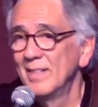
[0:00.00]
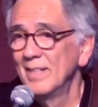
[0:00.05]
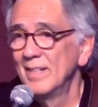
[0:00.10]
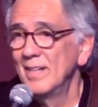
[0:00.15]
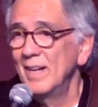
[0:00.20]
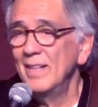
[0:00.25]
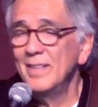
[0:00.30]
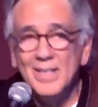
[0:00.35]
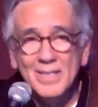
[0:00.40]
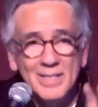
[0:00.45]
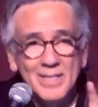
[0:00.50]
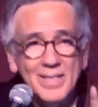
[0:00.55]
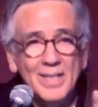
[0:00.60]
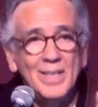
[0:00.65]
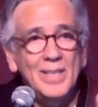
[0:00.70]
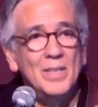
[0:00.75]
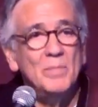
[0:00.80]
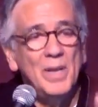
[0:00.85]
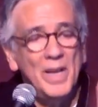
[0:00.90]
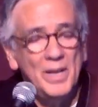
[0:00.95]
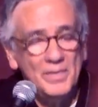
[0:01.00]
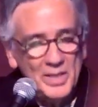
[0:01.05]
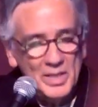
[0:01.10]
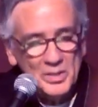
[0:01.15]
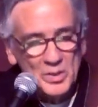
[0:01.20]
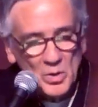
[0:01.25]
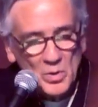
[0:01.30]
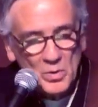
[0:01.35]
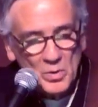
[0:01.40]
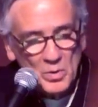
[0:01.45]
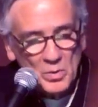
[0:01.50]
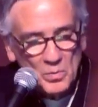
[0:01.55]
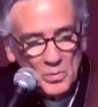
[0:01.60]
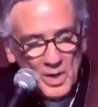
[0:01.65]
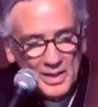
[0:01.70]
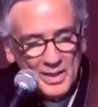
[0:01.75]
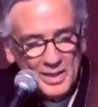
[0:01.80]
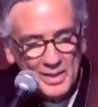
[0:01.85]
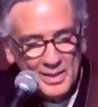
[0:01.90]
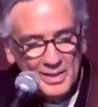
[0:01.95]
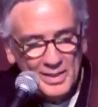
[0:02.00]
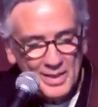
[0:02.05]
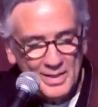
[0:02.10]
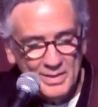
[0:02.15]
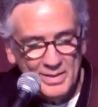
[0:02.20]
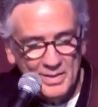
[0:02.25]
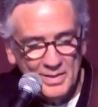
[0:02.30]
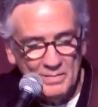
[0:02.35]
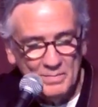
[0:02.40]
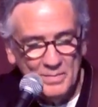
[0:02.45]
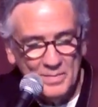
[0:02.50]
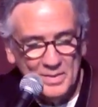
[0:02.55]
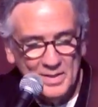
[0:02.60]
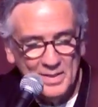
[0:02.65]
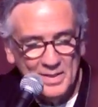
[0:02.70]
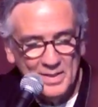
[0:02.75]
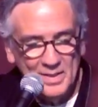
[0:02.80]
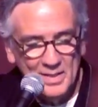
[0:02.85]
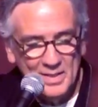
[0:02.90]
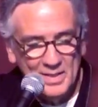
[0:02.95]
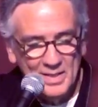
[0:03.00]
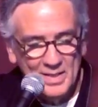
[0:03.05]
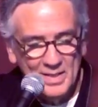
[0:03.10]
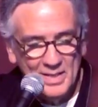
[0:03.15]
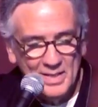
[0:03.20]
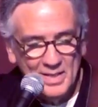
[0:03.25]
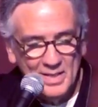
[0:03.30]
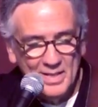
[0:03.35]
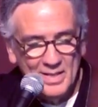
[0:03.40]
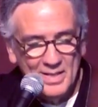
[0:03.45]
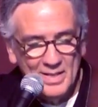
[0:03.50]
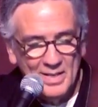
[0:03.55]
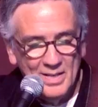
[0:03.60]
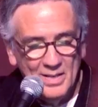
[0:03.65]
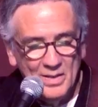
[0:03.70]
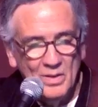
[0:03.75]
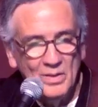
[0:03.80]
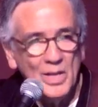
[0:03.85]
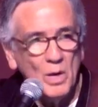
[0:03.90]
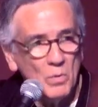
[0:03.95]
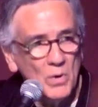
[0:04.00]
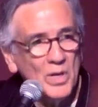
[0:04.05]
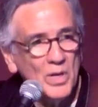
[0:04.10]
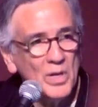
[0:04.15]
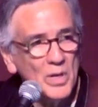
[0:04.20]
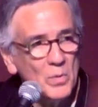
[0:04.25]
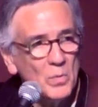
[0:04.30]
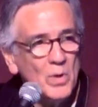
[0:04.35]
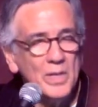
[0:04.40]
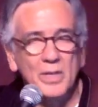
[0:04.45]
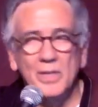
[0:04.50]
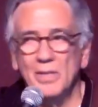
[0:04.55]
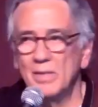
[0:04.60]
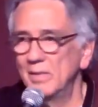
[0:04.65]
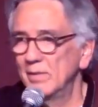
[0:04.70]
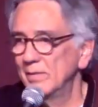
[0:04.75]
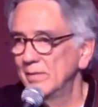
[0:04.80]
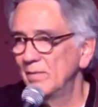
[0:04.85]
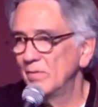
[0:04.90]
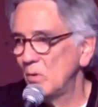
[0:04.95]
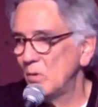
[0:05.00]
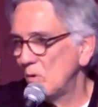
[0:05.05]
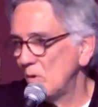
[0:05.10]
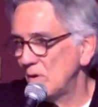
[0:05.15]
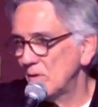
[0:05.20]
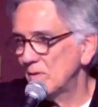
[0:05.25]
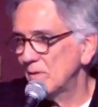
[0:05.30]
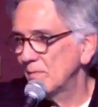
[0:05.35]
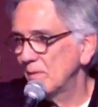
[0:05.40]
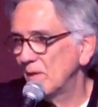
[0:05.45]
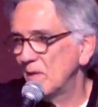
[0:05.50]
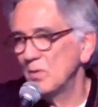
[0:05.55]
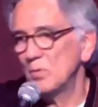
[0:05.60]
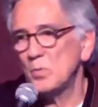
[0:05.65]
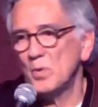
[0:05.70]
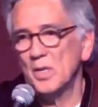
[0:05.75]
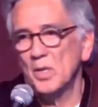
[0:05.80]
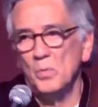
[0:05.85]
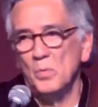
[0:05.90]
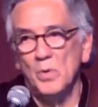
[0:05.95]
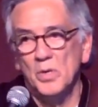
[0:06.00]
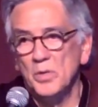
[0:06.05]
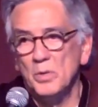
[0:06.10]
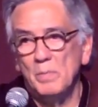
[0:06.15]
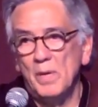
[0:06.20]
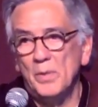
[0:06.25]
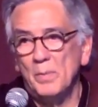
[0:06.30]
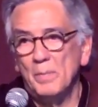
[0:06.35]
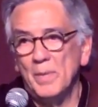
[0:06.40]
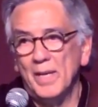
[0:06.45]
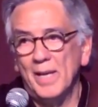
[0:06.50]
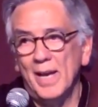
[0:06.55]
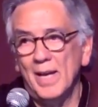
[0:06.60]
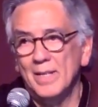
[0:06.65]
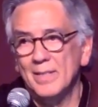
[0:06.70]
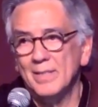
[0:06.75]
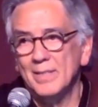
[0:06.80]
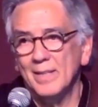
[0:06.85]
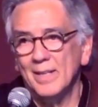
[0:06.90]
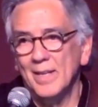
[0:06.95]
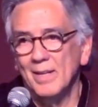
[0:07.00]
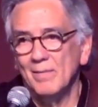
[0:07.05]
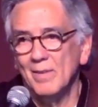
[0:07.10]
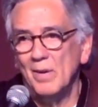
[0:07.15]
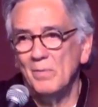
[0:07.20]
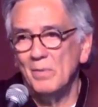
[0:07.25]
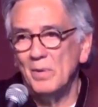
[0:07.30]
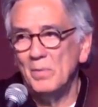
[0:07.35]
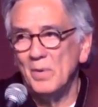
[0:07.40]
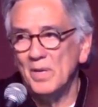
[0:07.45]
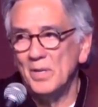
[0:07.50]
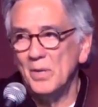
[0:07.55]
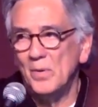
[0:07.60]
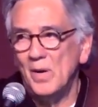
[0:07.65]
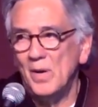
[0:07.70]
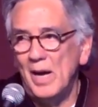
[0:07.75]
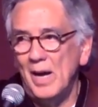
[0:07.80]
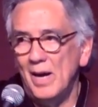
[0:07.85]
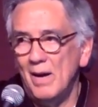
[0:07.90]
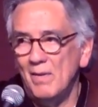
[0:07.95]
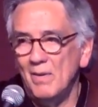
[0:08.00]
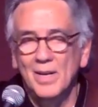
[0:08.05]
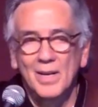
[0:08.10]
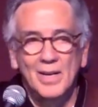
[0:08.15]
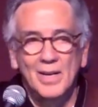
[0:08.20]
And they see him and they don't recognize him. Now, we're going to wonder, of course, because we're going to wonder about the mechanics again, right? We want to know how.